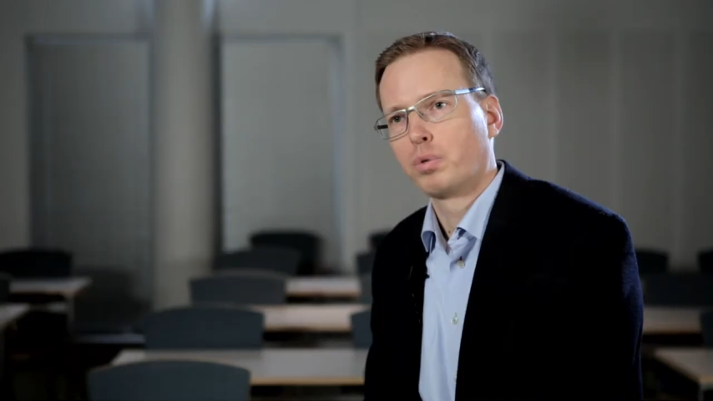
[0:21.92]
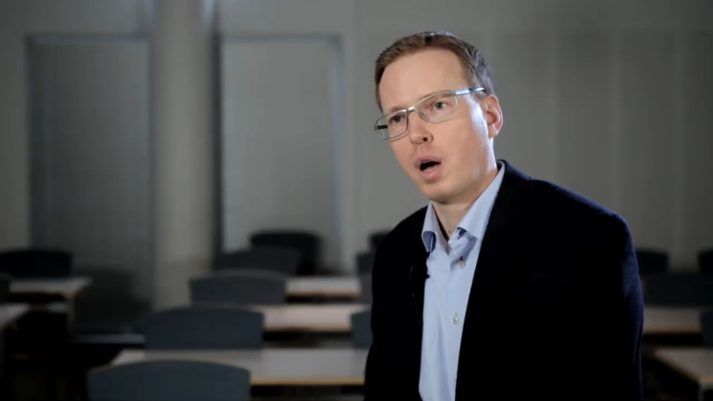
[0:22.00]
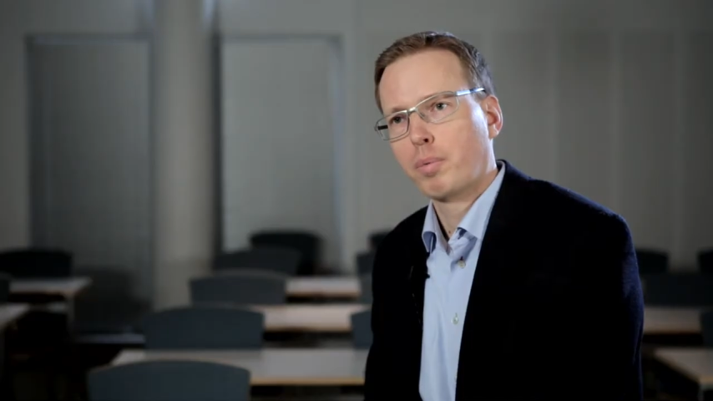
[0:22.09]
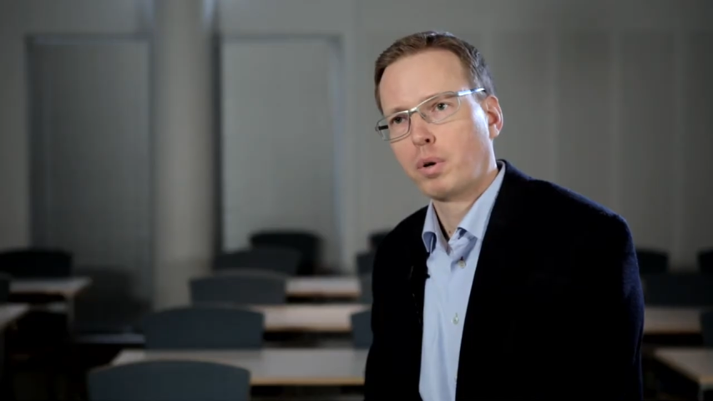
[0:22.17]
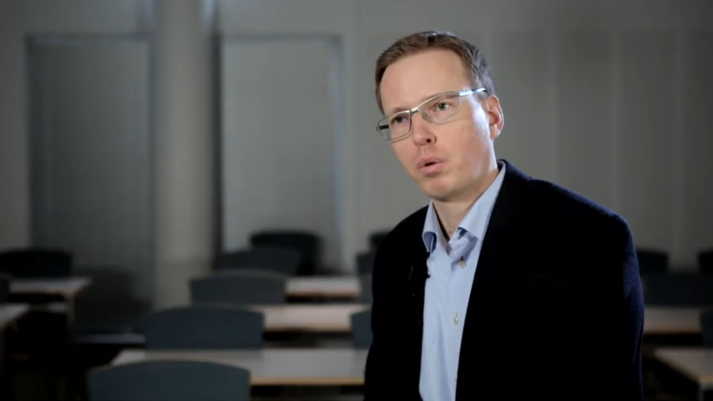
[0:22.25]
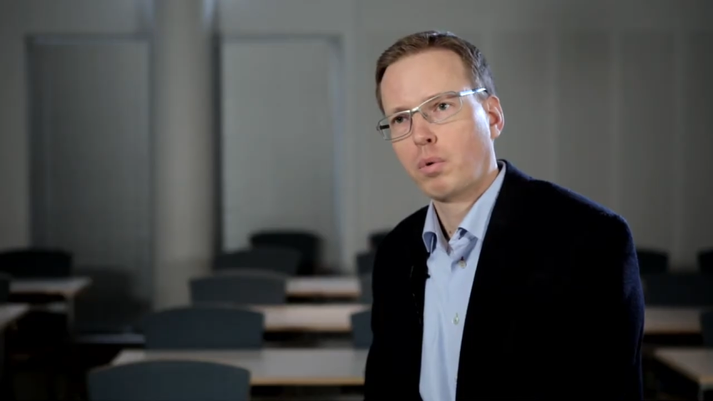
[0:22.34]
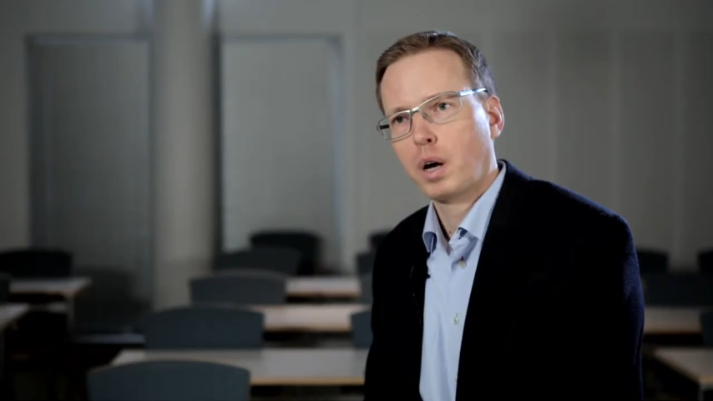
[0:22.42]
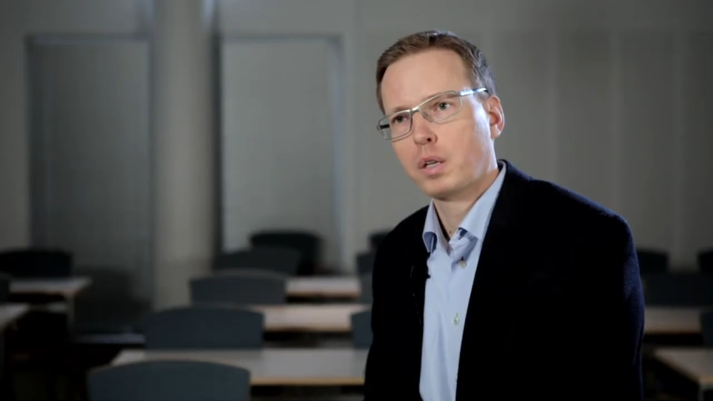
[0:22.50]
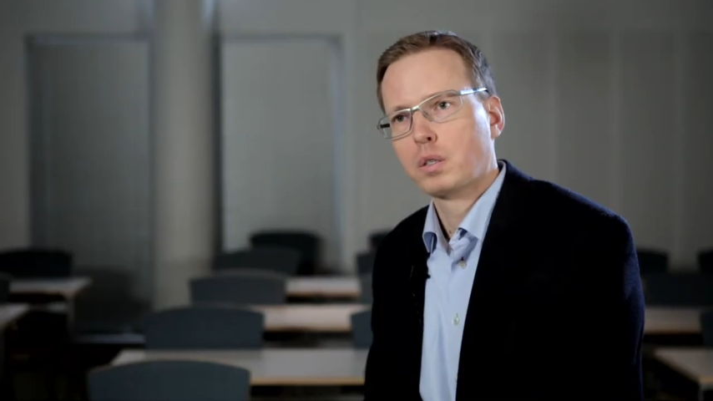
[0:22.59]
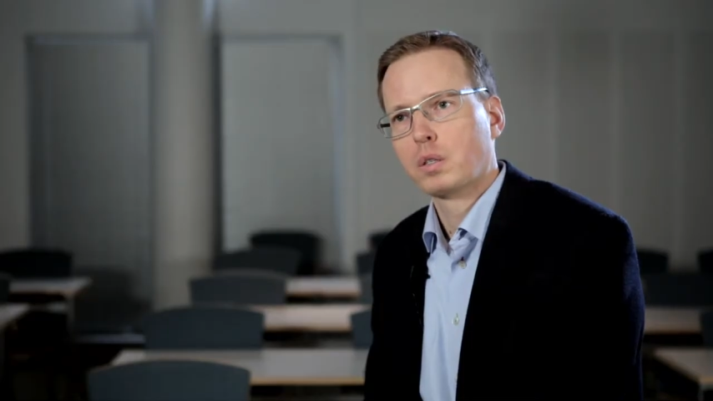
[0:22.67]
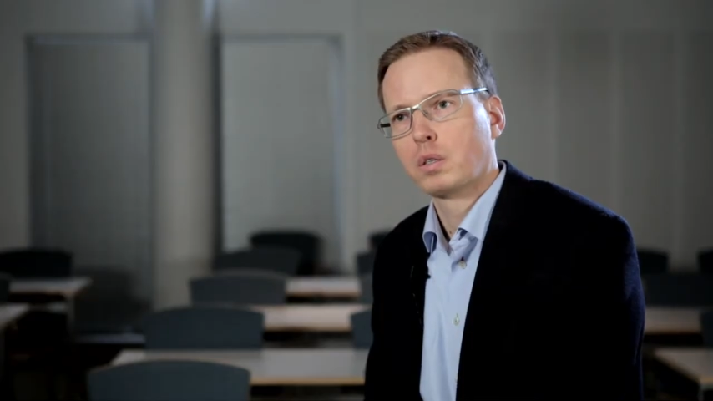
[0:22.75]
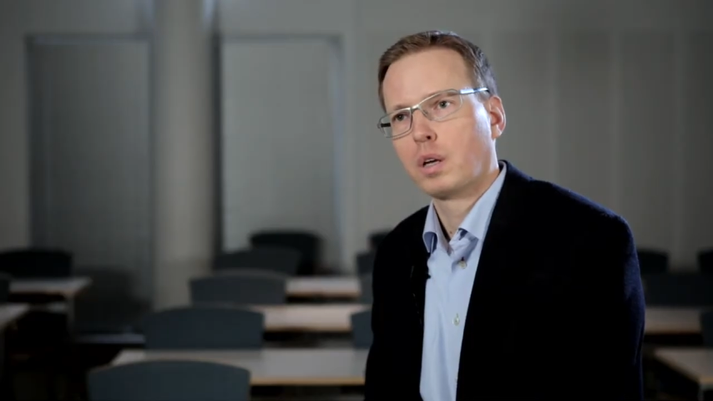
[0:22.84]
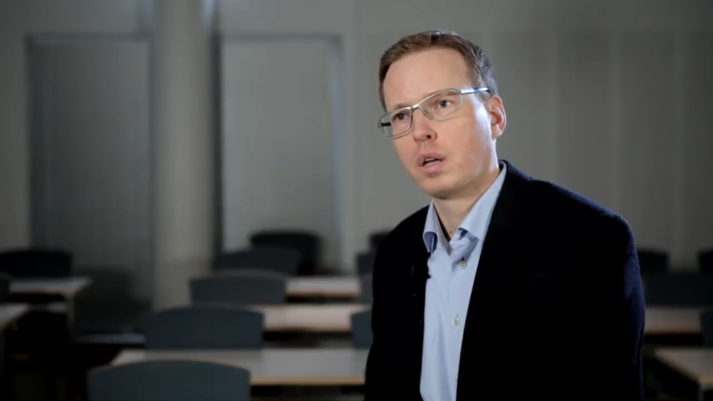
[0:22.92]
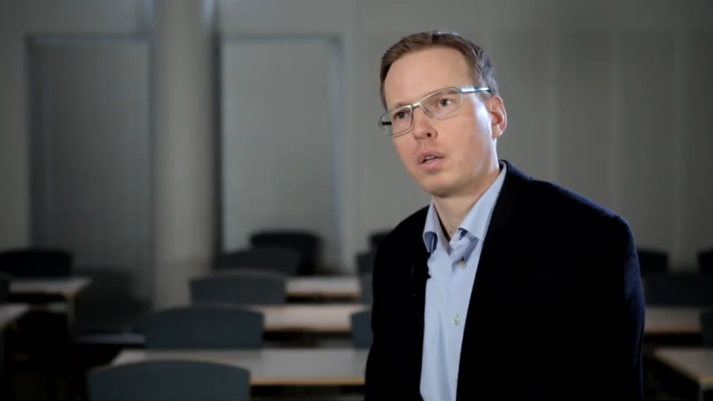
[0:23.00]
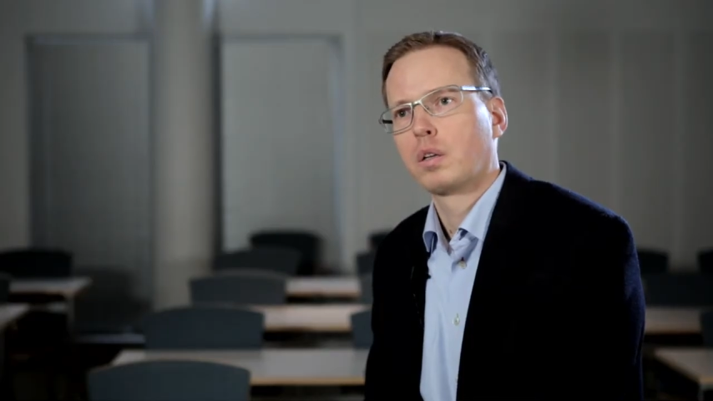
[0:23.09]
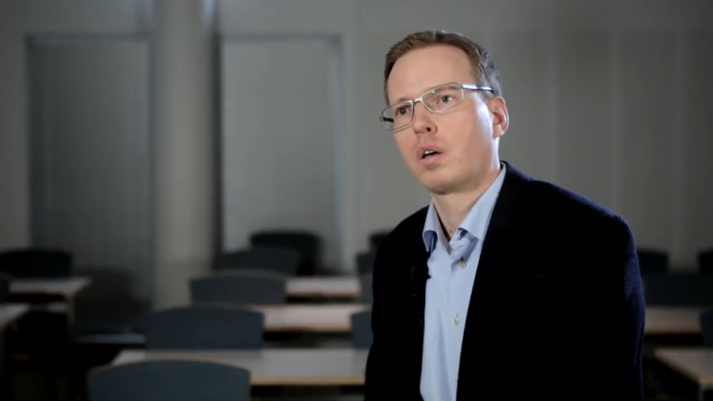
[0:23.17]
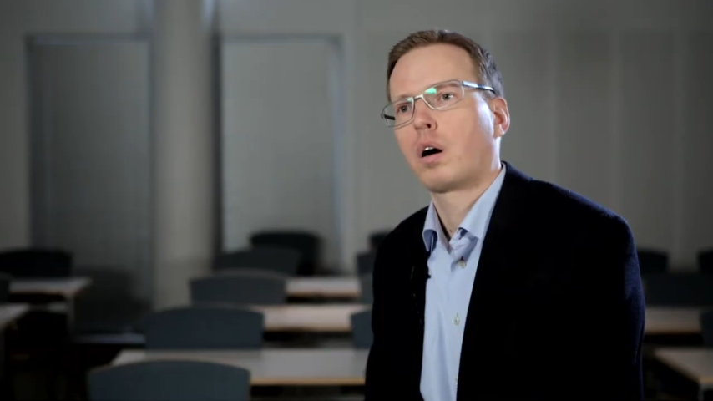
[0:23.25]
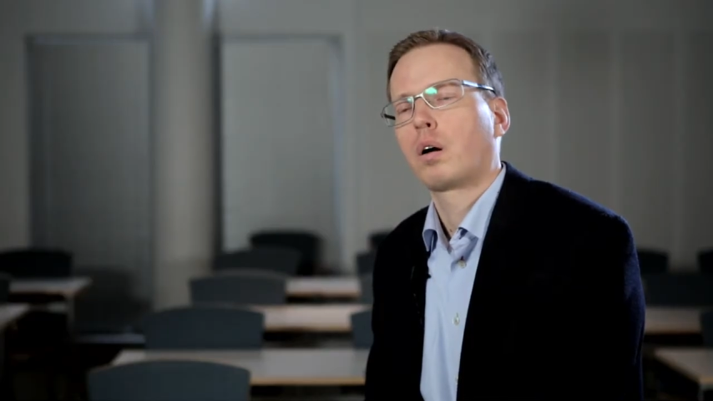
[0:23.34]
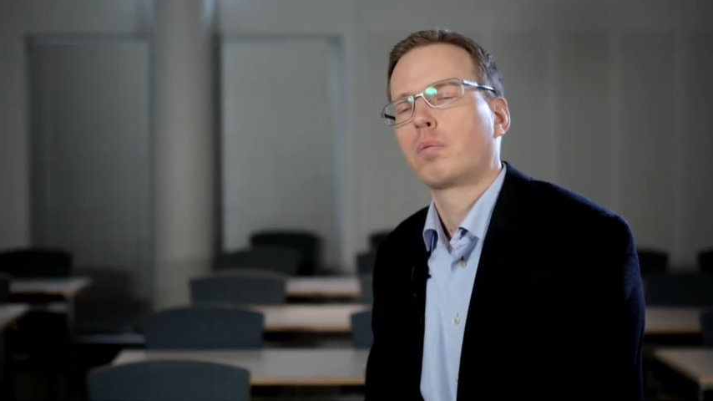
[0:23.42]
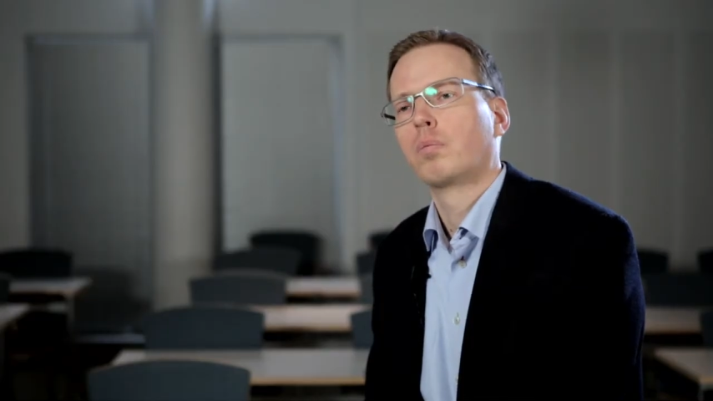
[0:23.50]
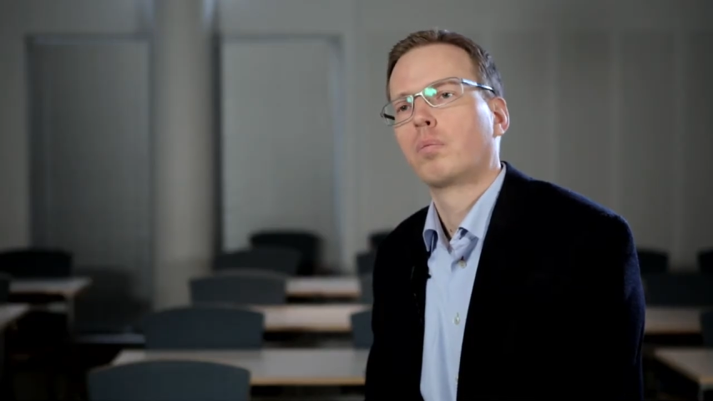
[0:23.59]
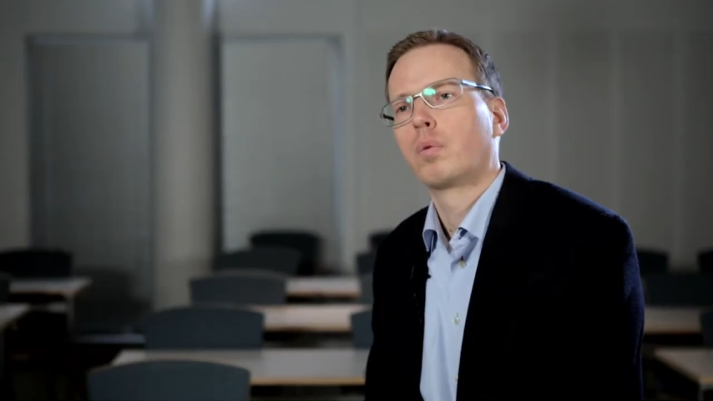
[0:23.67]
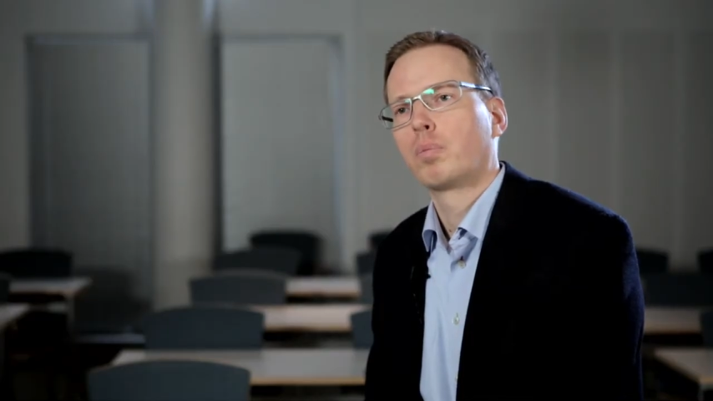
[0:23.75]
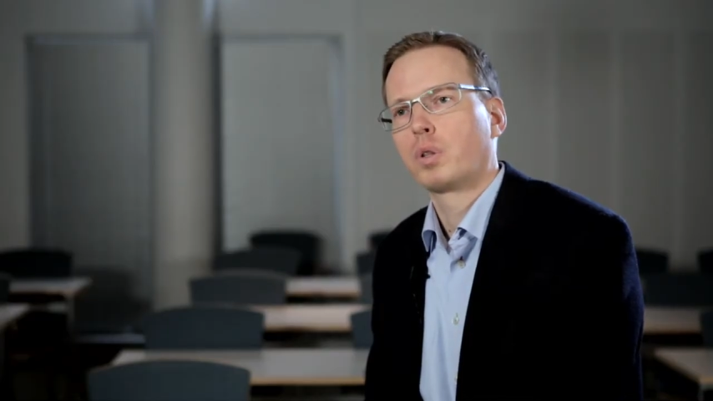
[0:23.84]
property rights that are
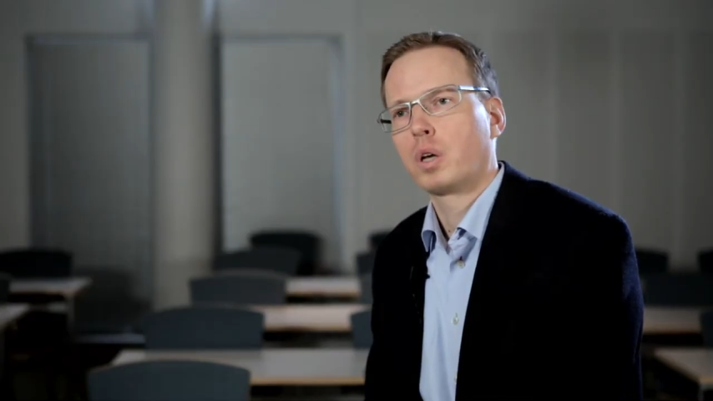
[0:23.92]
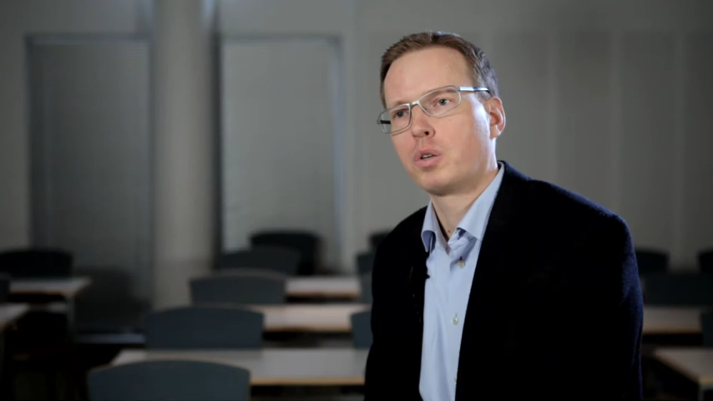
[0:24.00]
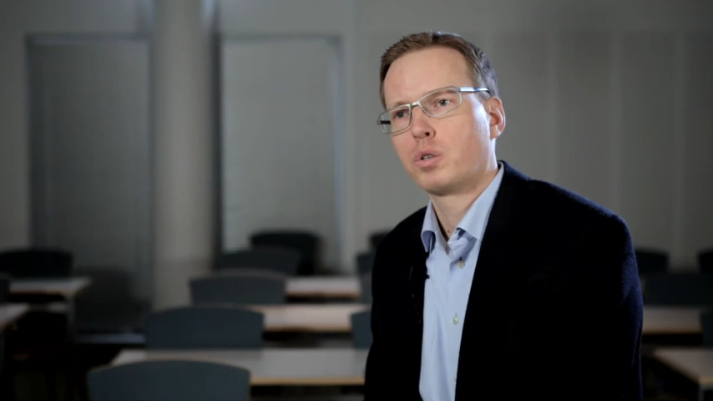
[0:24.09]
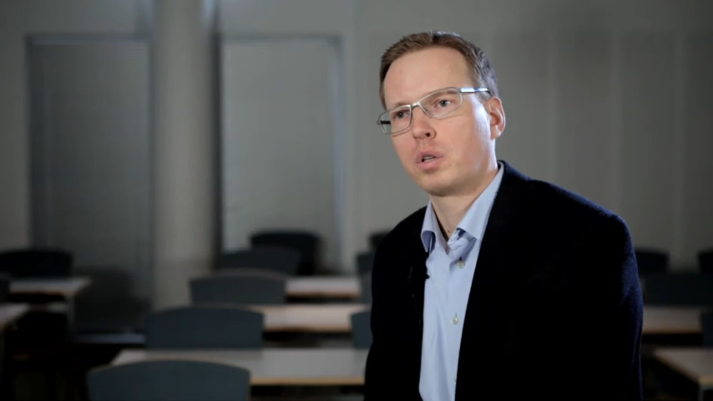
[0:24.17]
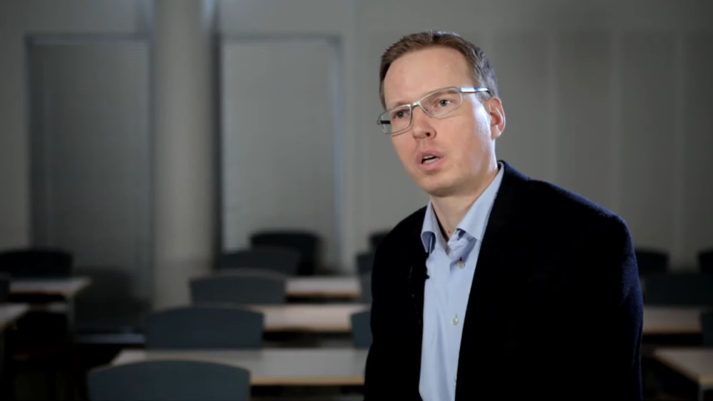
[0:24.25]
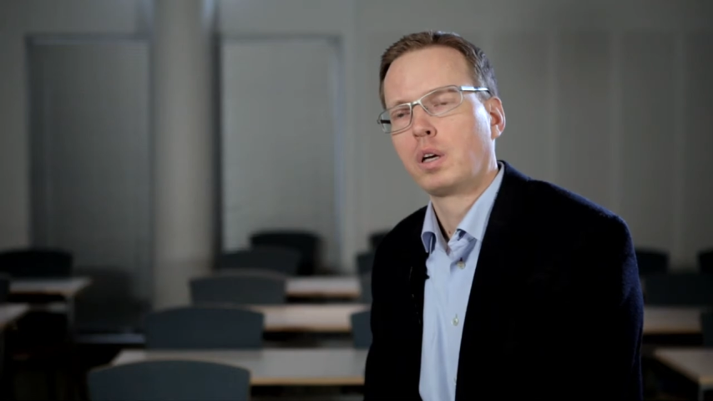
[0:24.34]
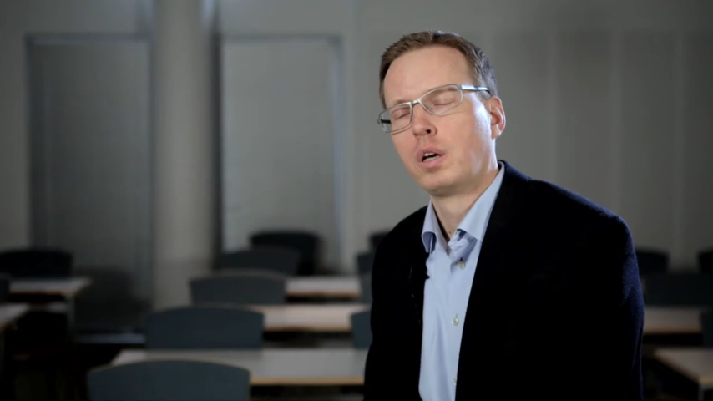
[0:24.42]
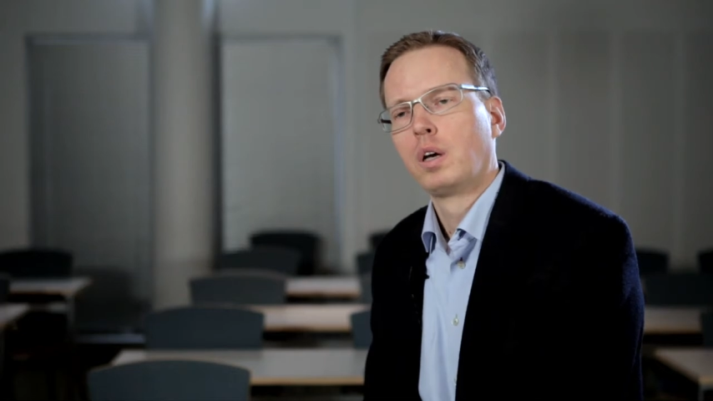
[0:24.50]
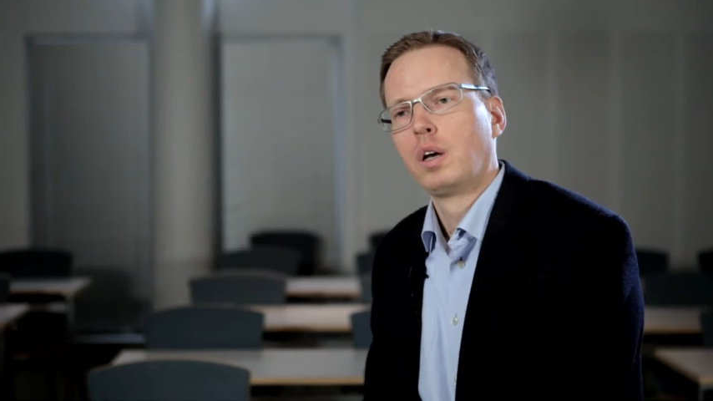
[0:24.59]
potentially